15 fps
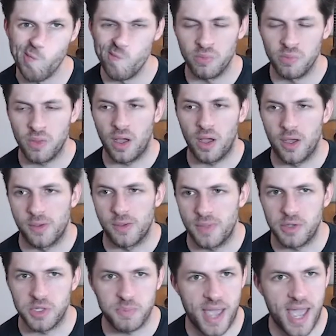It
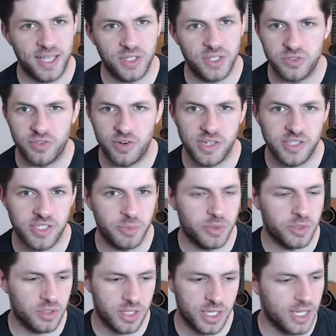was packaged very
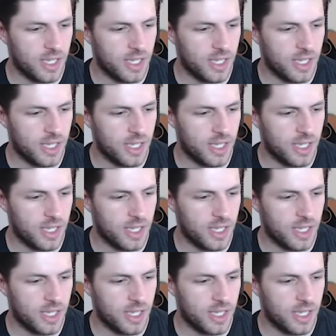similarly.